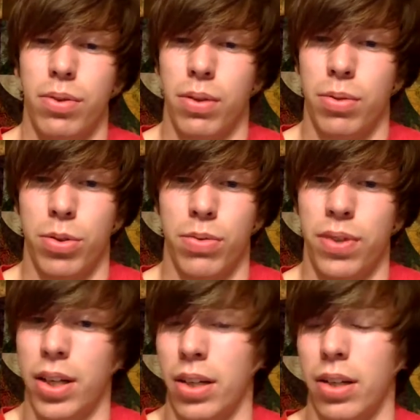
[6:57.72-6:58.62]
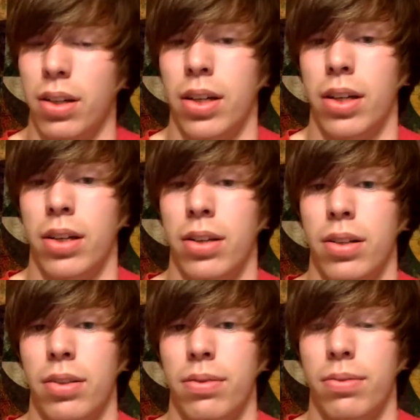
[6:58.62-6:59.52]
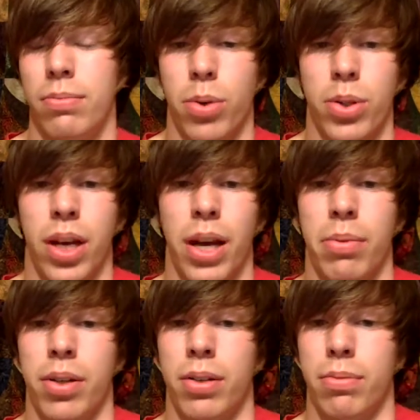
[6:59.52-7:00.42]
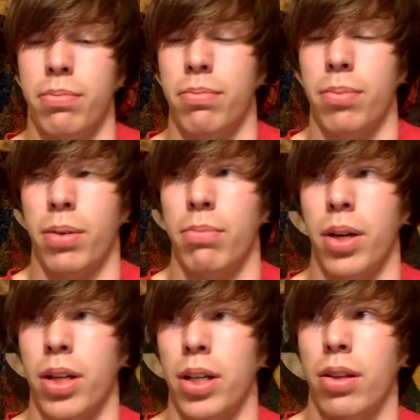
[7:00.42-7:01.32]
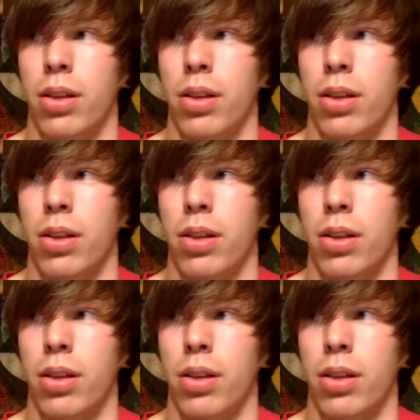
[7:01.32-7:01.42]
which would have taken a lot more time and more money